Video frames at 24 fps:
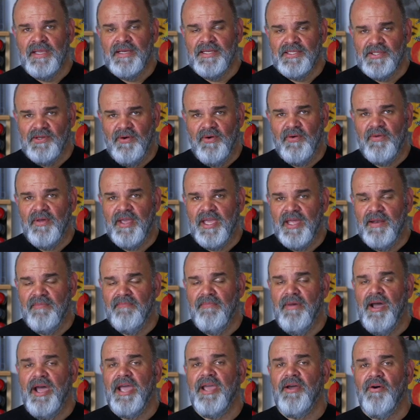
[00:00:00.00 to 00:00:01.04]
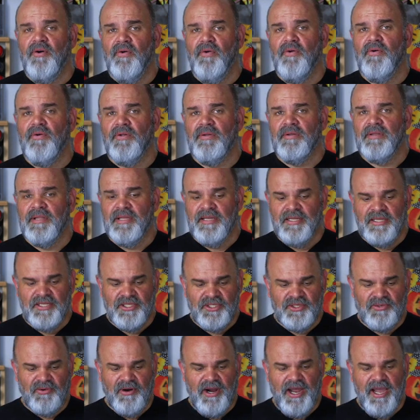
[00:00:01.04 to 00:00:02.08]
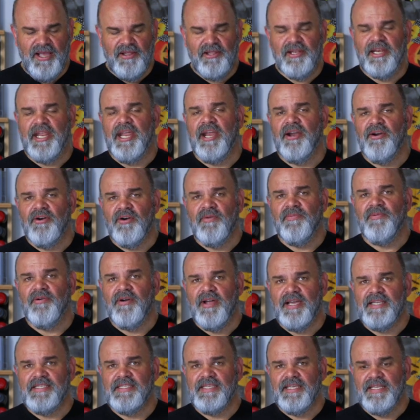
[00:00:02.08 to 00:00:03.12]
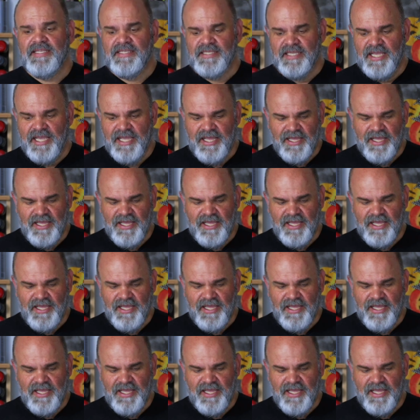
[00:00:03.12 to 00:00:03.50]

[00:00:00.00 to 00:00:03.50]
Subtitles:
So in my whole trial and error process,